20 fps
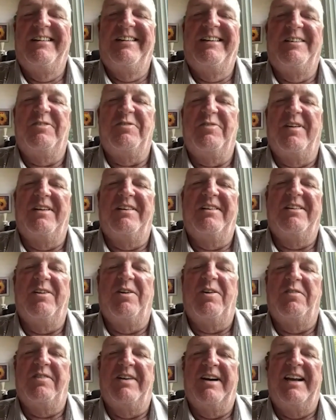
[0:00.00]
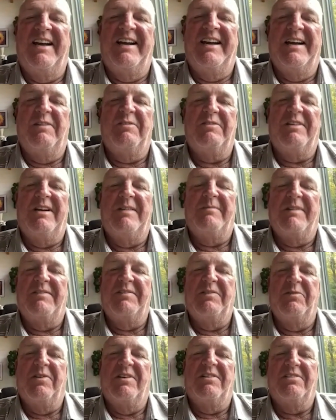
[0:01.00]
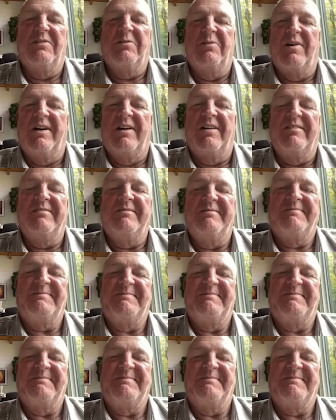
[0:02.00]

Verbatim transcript: it's fun to go over and hang out with them every once in a while. I,